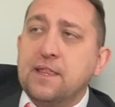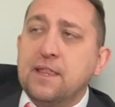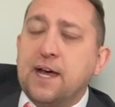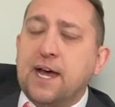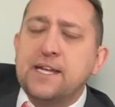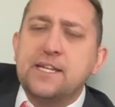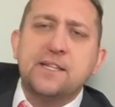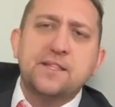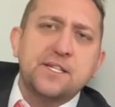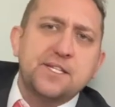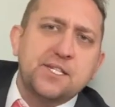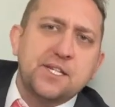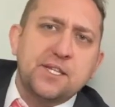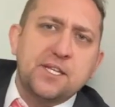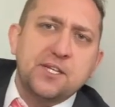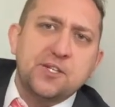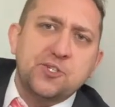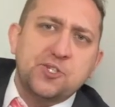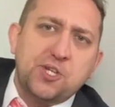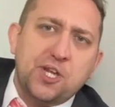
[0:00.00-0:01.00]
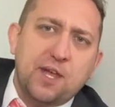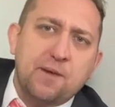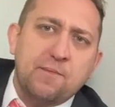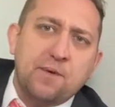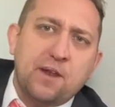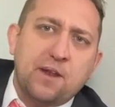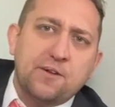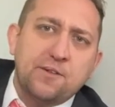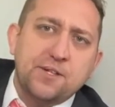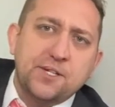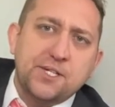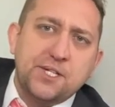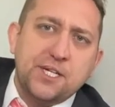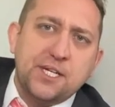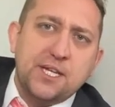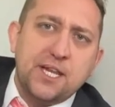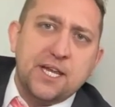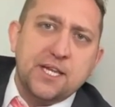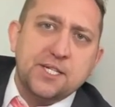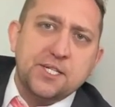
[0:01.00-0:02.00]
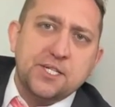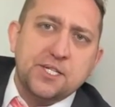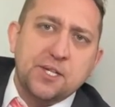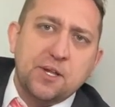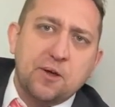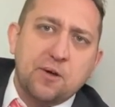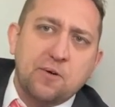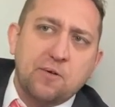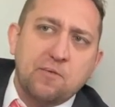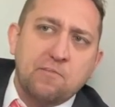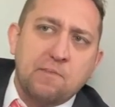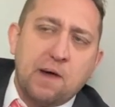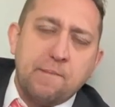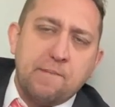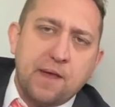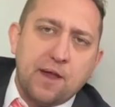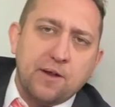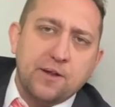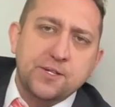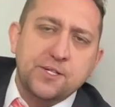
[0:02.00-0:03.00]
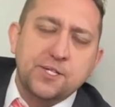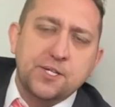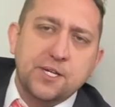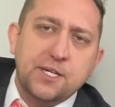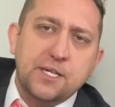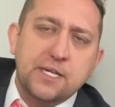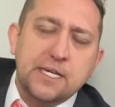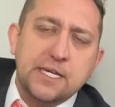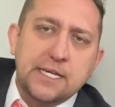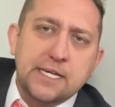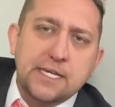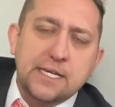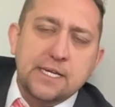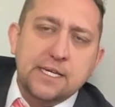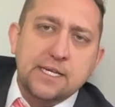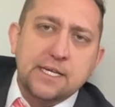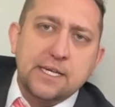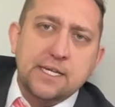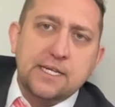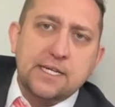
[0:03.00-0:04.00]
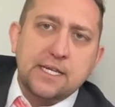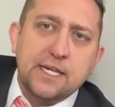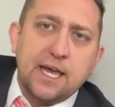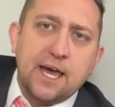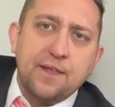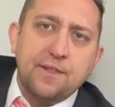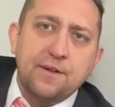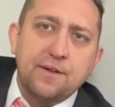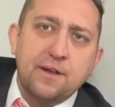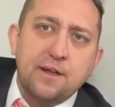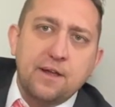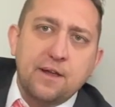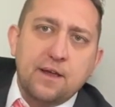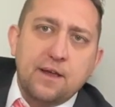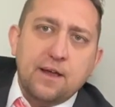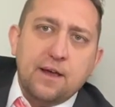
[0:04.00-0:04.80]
I did this at the Enchantment Under The Sea dance so my parents could get together.